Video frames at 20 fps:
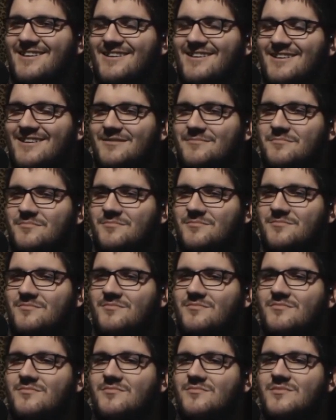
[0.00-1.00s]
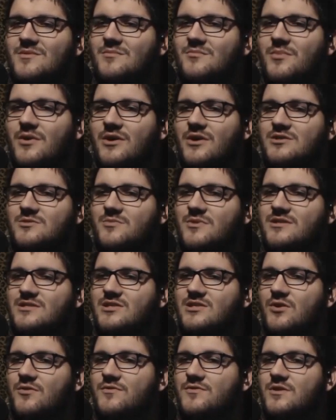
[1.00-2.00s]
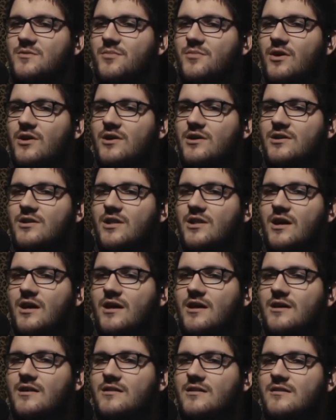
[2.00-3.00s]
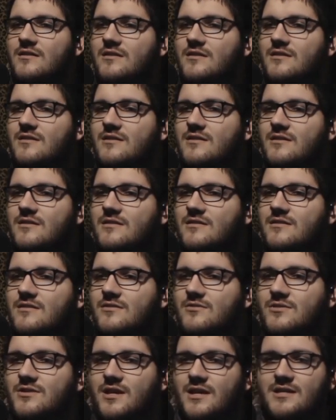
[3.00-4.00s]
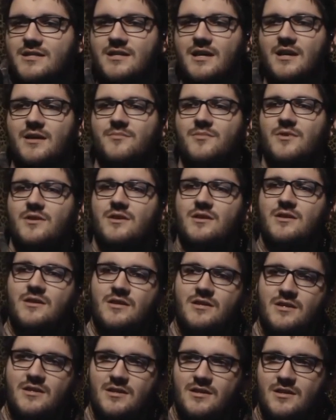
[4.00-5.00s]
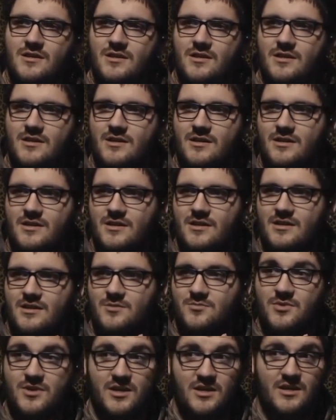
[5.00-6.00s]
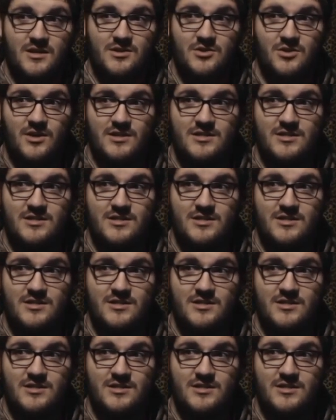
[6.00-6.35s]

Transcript: Embarrassed myself in the parking lot during that time. The beginning of